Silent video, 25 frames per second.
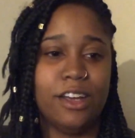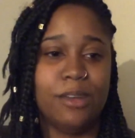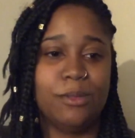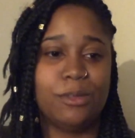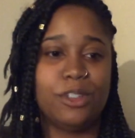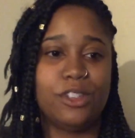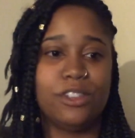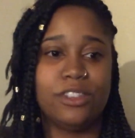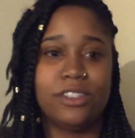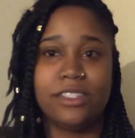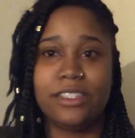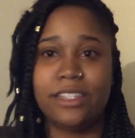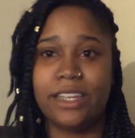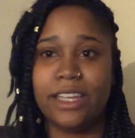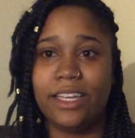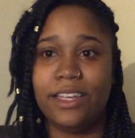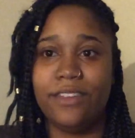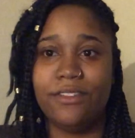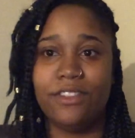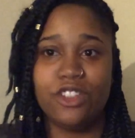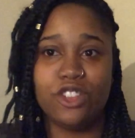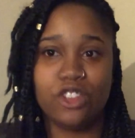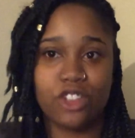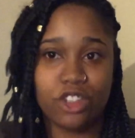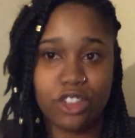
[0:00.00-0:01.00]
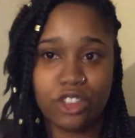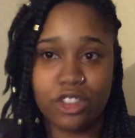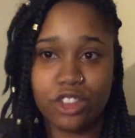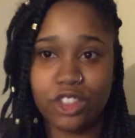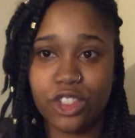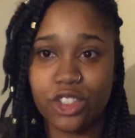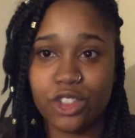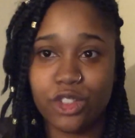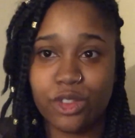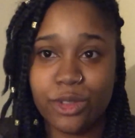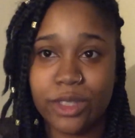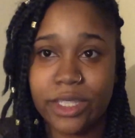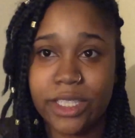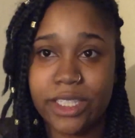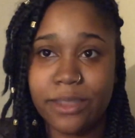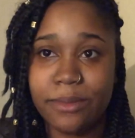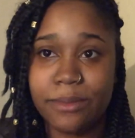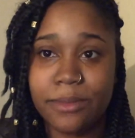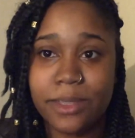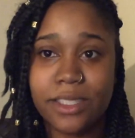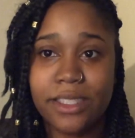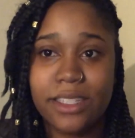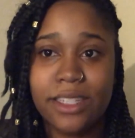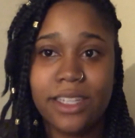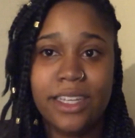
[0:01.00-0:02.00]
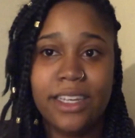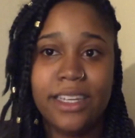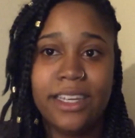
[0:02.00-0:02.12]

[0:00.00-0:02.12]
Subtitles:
She used to say even journal your dreams.